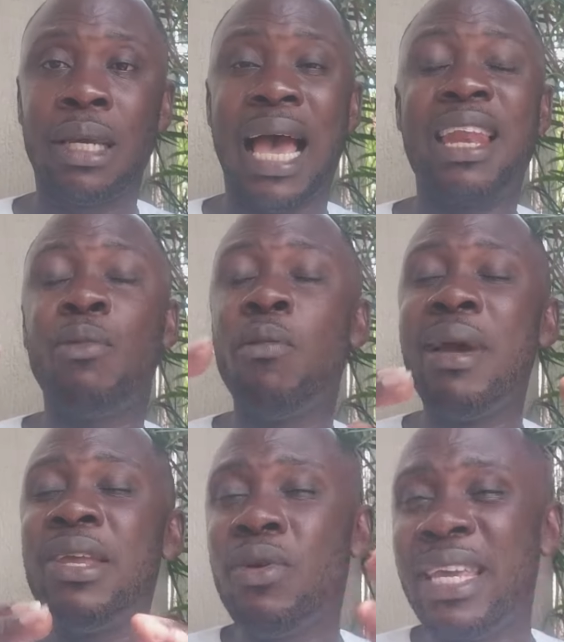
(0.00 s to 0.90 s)
At the
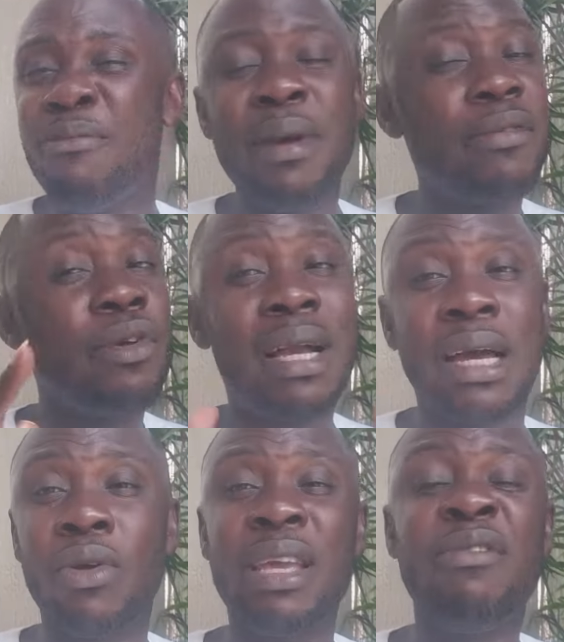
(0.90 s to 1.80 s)
moment you give birth, you
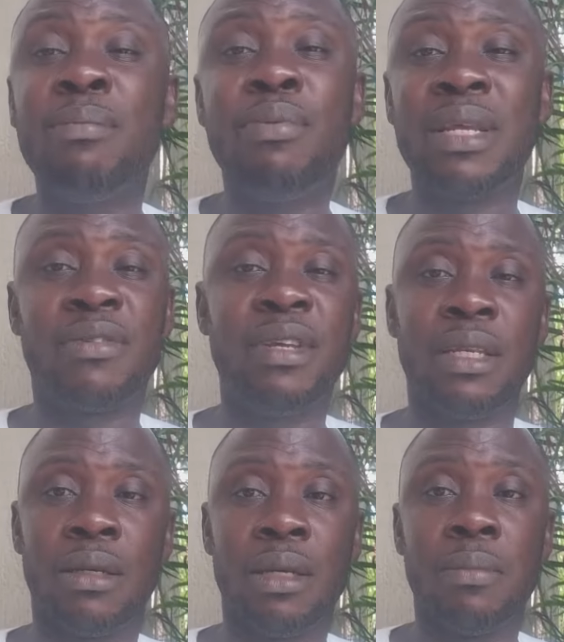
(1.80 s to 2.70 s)
cannot even breastfeed
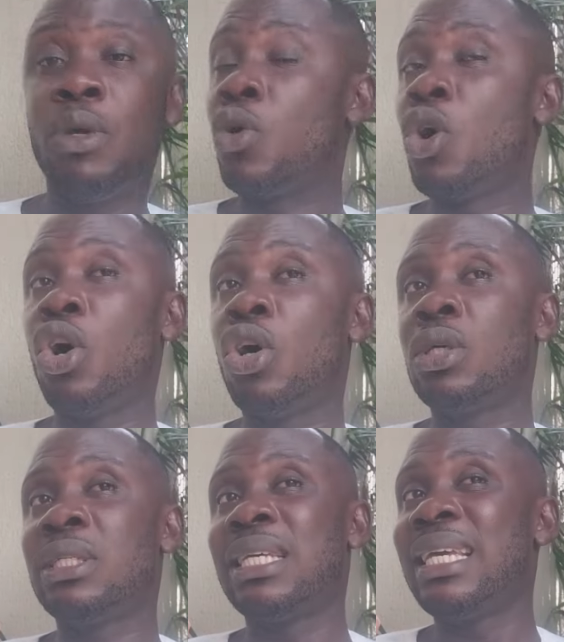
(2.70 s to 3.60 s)

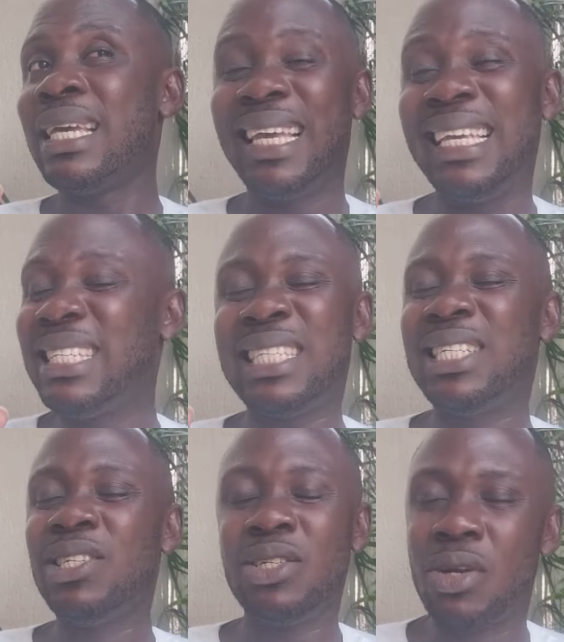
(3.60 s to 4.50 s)
because it's
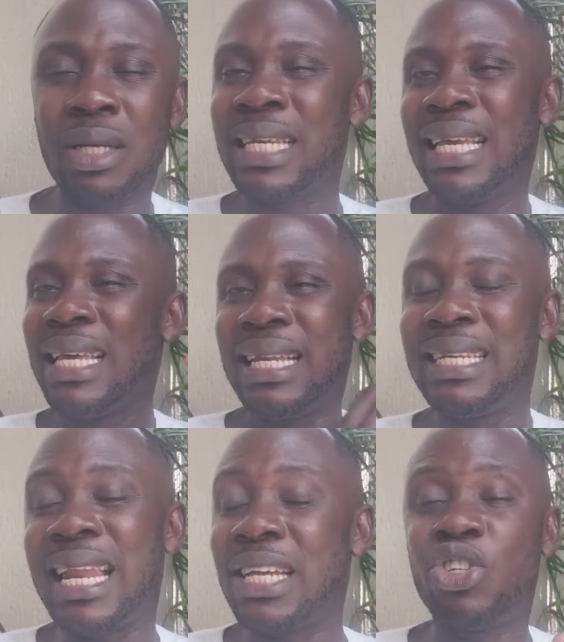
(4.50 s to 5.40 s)
not
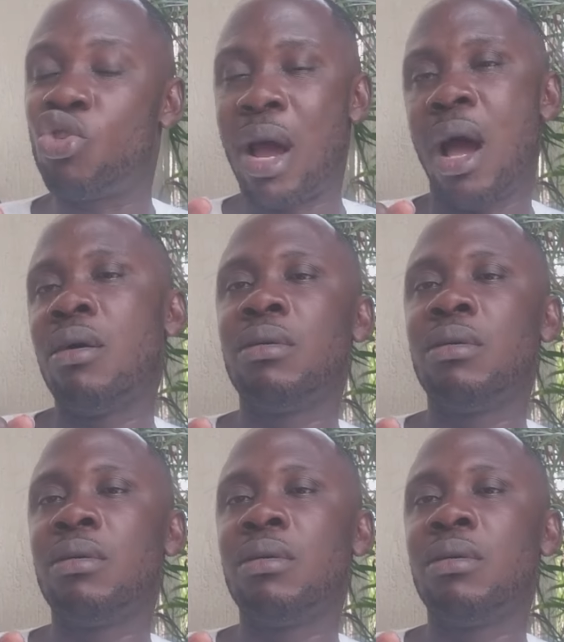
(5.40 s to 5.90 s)
natural.